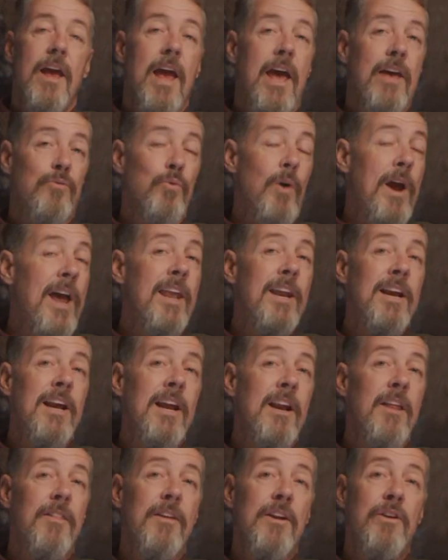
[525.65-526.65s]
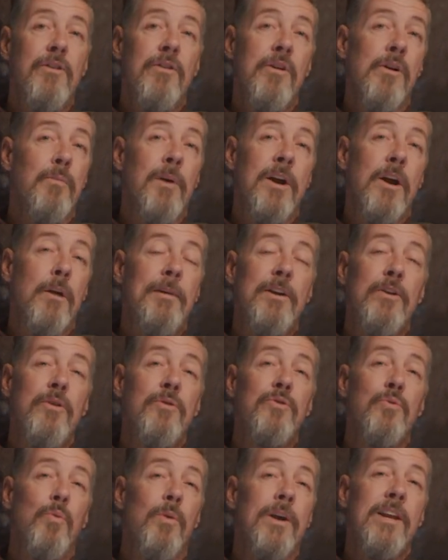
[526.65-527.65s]
As we're heading into the new year, we're going to be
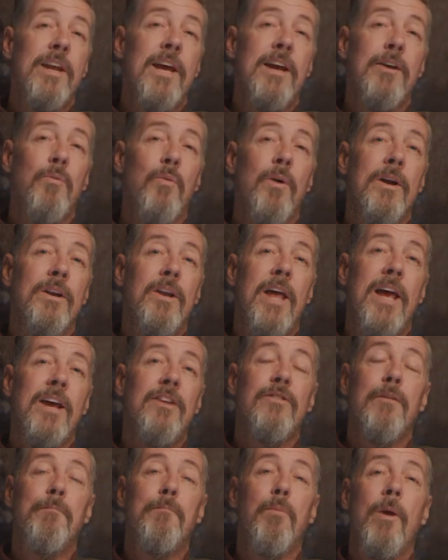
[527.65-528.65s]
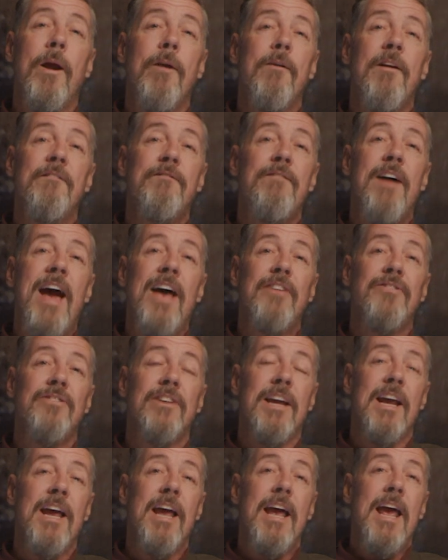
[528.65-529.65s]
doing 21 days of prayer and
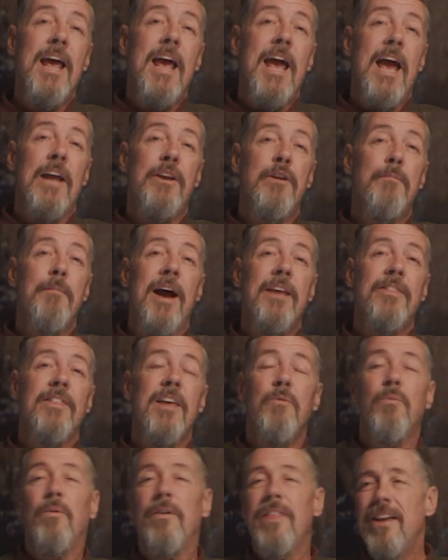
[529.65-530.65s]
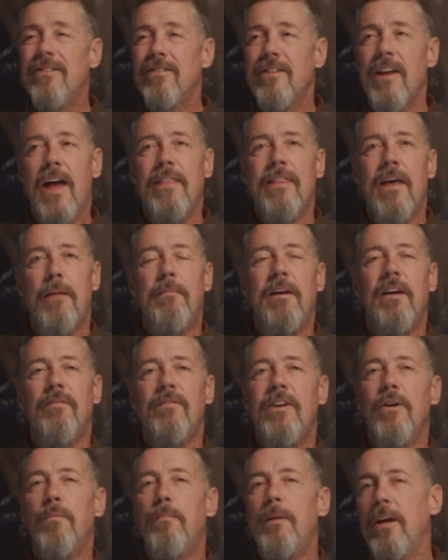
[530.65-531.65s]
fasting. And you might think, well, that's not that big of
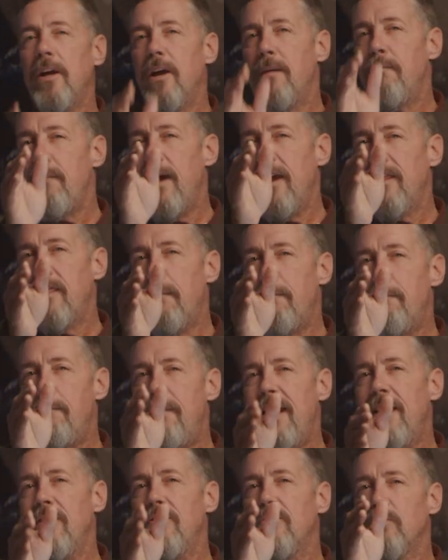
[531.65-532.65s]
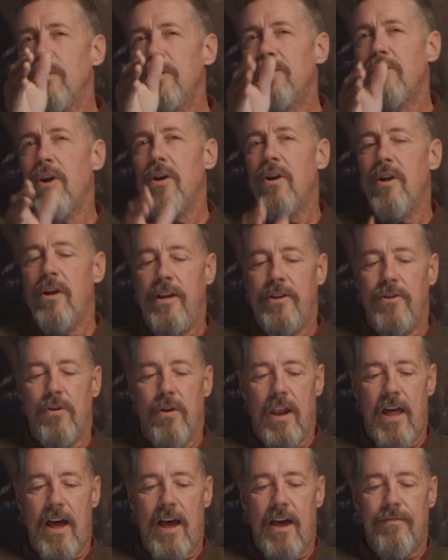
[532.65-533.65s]
a deal, but it could make the biggest return in
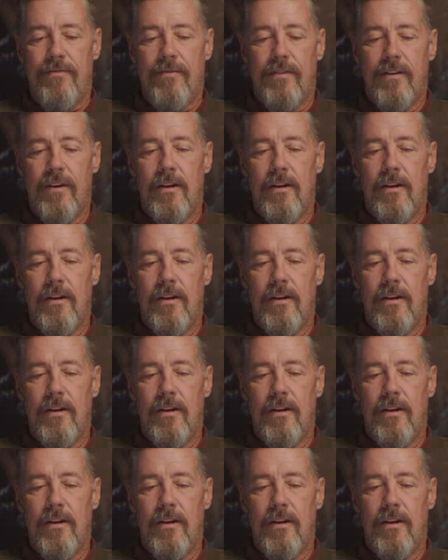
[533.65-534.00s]
your life.